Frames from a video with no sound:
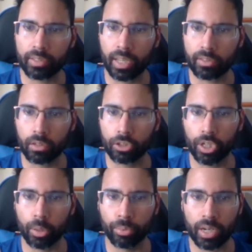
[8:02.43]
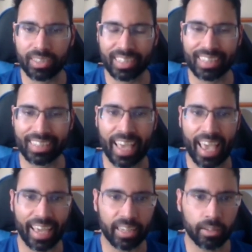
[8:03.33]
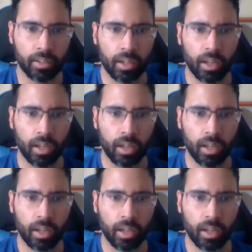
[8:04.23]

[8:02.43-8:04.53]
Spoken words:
Tesla's share price is heading.